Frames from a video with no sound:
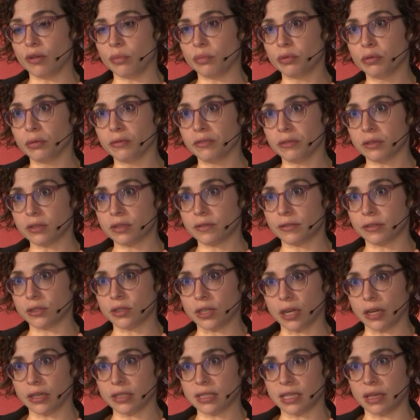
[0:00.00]
of approvals for
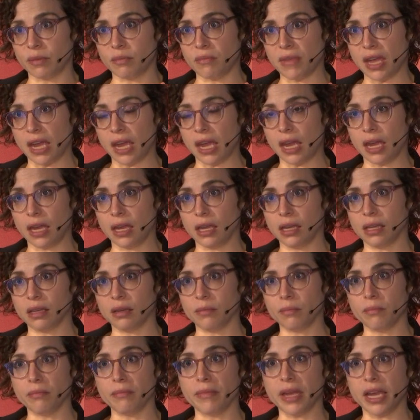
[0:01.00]
drugs that
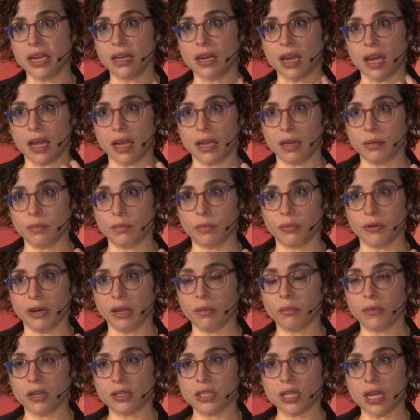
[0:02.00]
may not
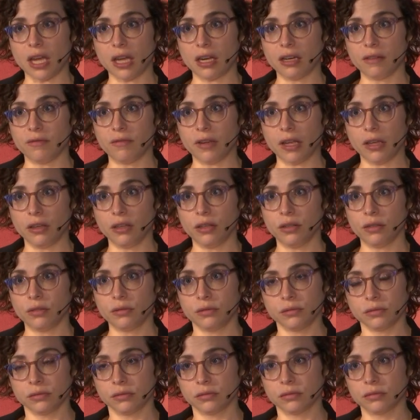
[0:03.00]
bring much added
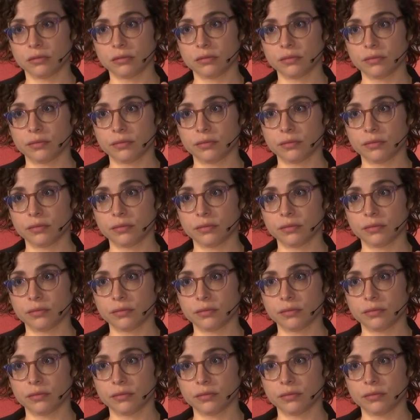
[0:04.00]
value?